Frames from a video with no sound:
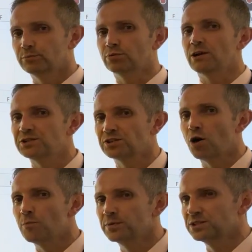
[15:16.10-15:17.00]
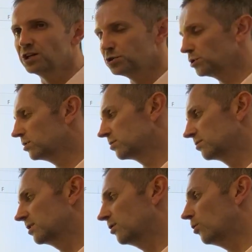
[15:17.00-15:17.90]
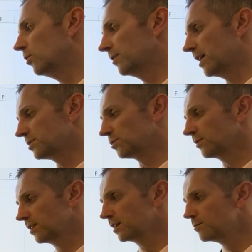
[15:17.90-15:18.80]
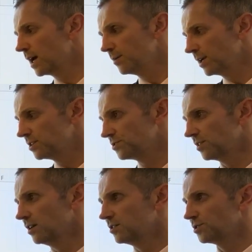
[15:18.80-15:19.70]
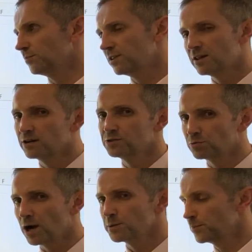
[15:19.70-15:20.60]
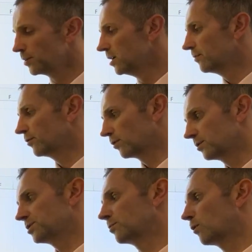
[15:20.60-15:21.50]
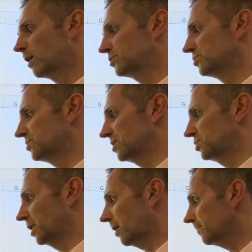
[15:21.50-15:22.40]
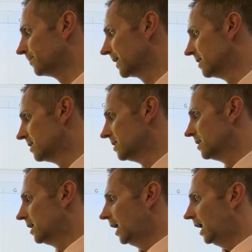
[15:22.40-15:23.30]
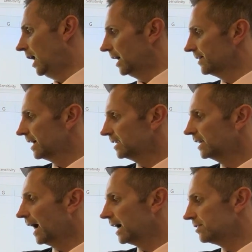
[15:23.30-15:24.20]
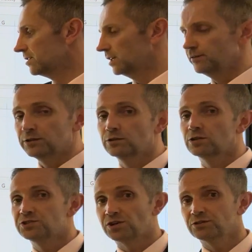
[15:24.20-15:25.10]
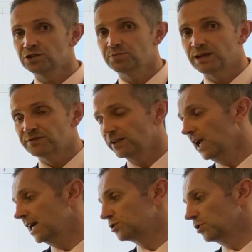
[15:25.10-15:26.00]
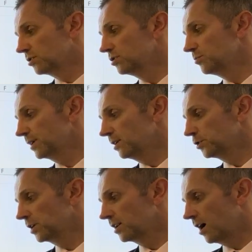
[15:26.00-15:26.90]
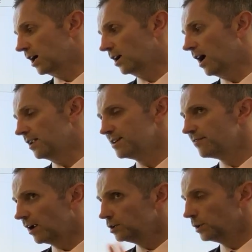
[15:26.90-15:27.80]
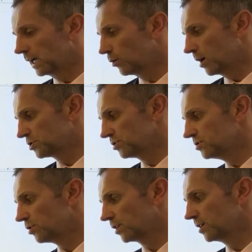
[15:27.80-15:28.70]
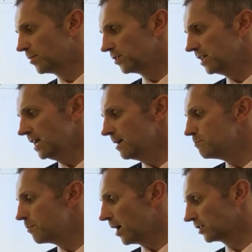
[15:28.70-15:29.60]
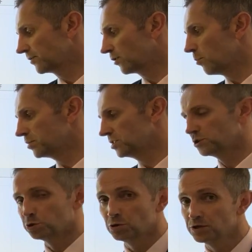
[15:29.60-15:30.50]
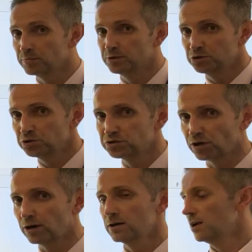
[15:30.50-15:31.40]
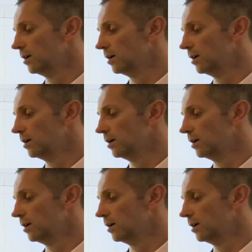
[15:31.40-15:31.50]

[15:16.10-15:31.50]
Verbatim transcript: price competition, all of that sort of thing maybe is something that is ripe for some questions this year. And then again, if you consult your specification, you'd be looking at an evaluate question talking about the impact of competition on the producer